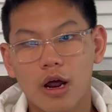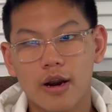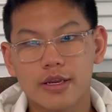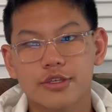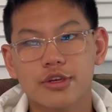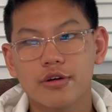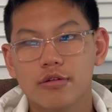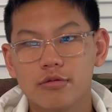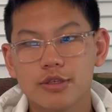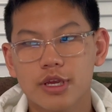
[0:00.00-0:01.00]
Alright,
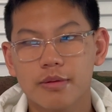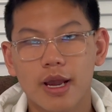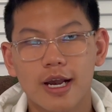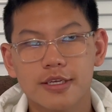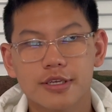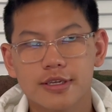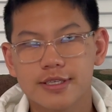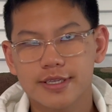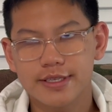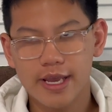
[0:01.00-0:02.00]
so what's up guys?
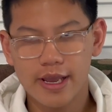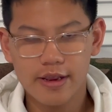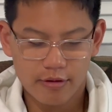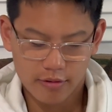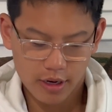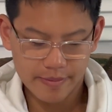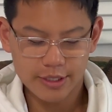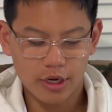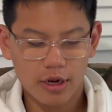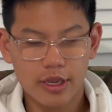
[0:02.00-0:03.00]
Today we're going to be
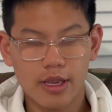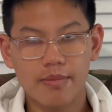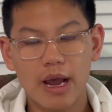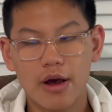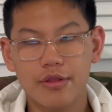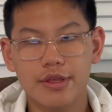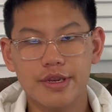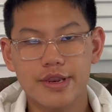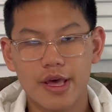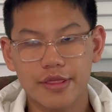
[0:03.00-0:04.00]
talking about the
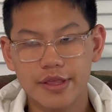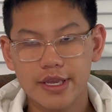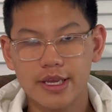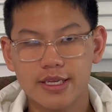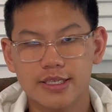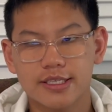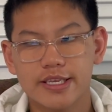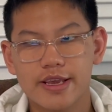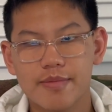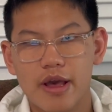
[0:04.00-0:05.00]
Nothing
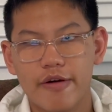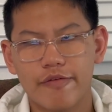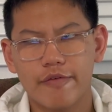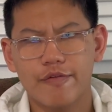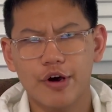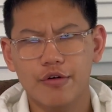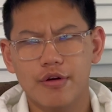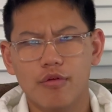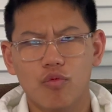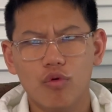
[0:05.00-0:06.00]
CMF Phone
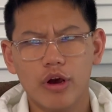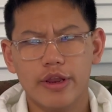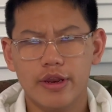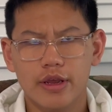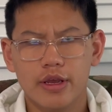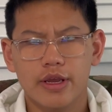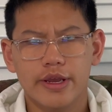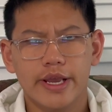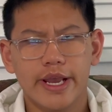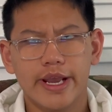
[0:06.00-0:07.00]
1.
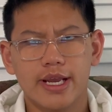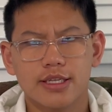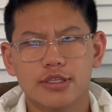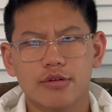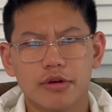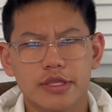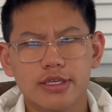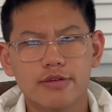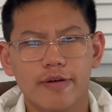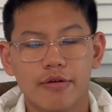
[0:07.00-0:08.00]
And so what
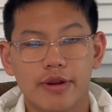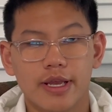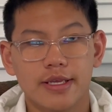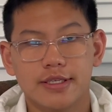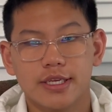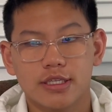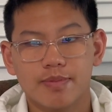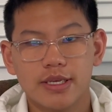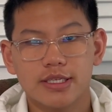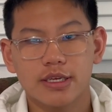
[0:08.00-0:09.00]
this phone is, it's
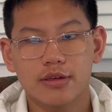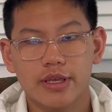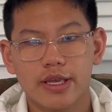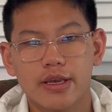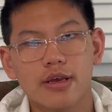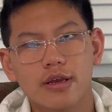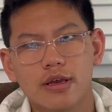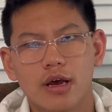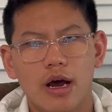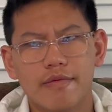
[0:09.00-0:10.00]
basically,
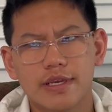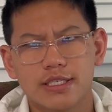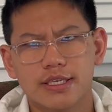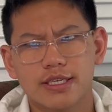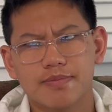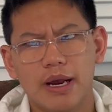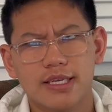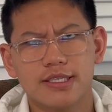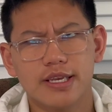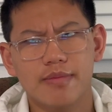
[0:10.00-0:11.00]
obviously it's by
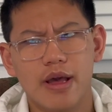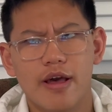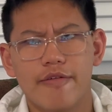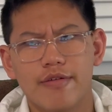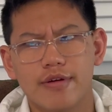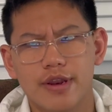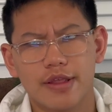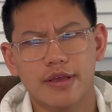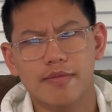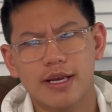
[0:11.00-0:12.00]
CMF,
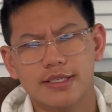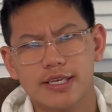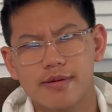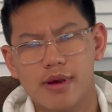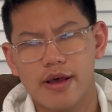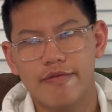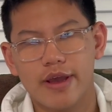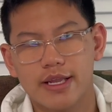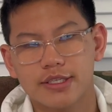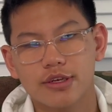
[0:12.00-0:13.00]
Nothing by CMF.
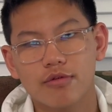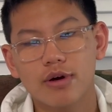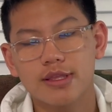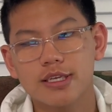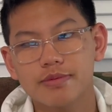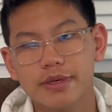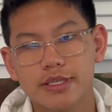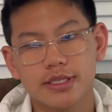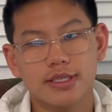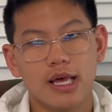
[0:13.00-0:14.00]
And so what this
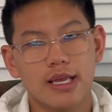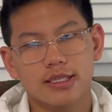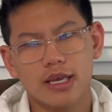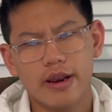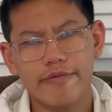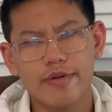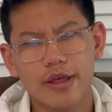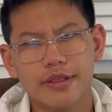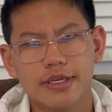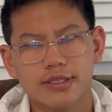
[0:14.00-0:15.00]
means is that it's kind of
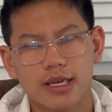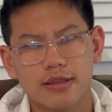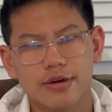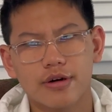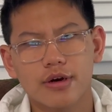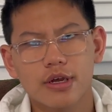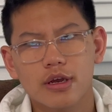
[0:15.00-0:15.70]
Nothing's like little